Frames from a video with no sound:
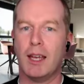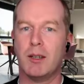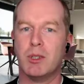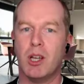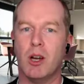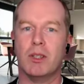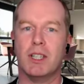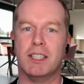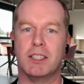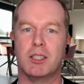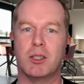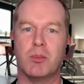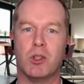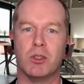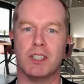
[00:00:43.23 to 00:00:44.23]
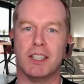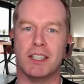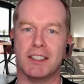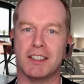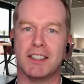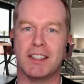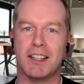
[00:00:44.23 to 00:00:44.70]
hey Manoli, good
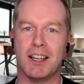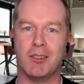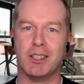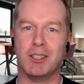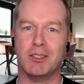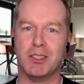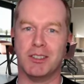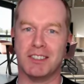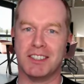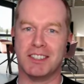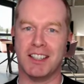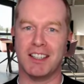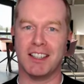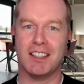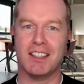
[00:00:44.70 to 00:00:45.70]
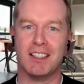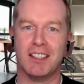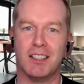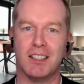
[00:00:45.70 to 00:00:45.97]
morning. How are you doing today?